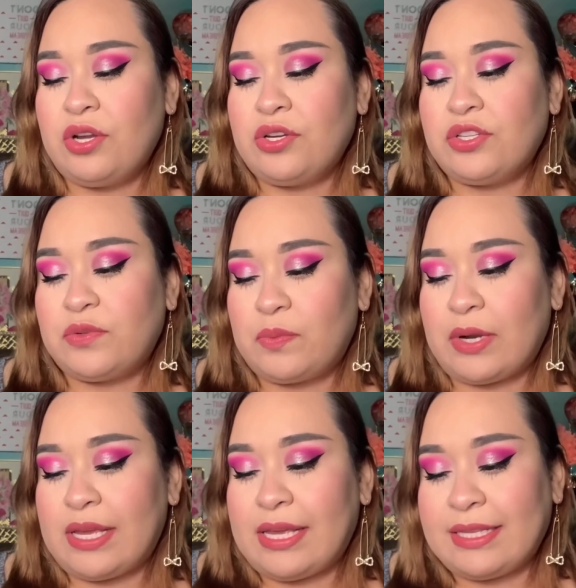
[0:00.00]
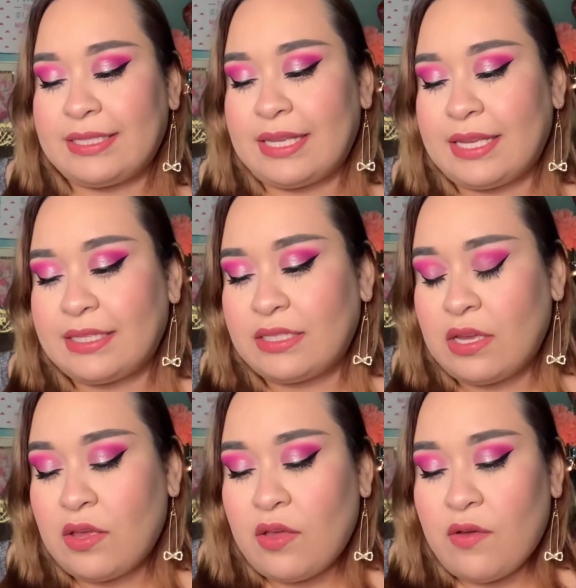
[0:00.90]
Spray. It says,
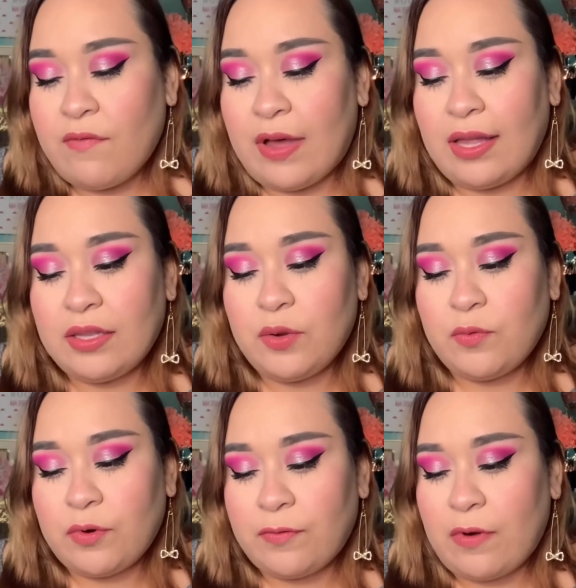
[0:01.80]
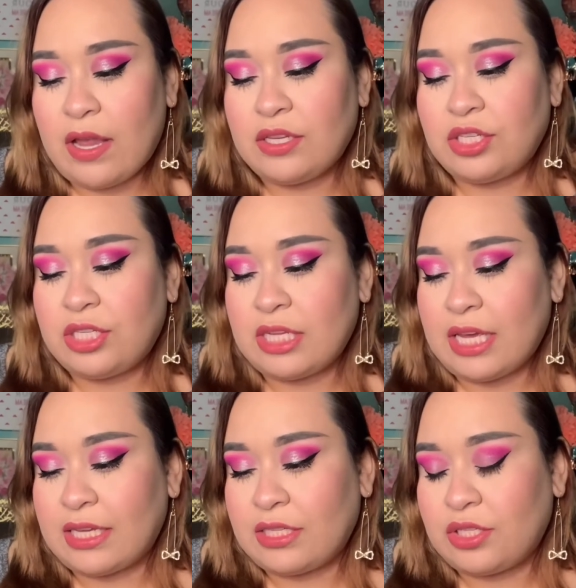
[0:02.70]
Volume, Refresh,
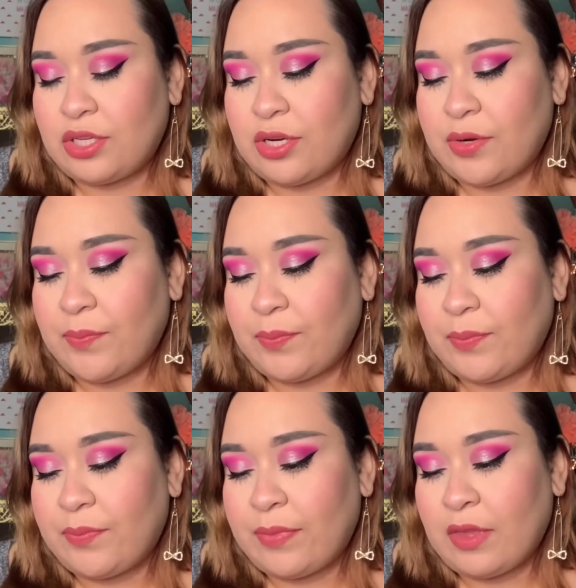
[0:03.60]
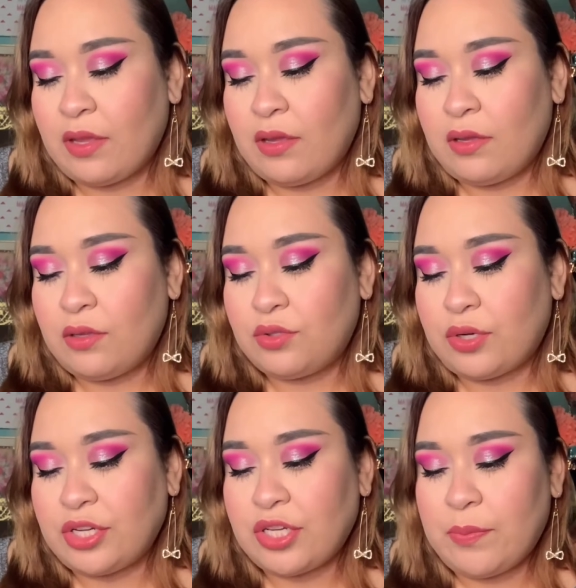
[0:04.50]
Texture,
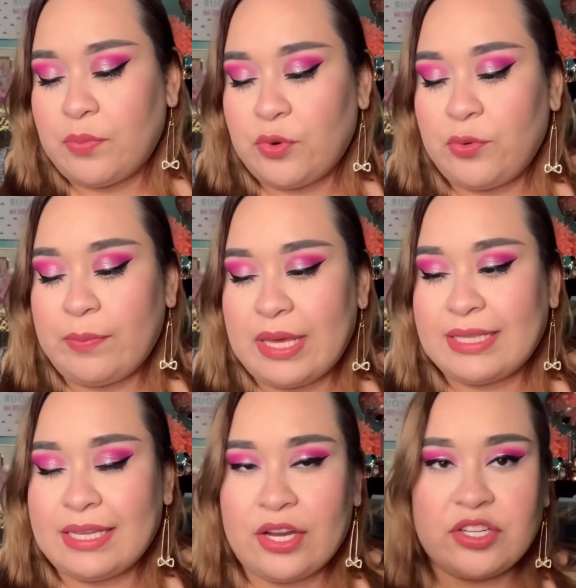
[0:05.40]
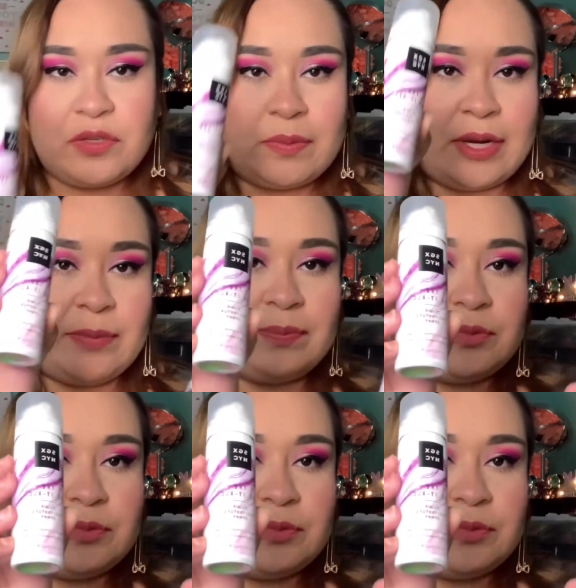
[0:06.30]
Dry Shampoo meets Hairspray.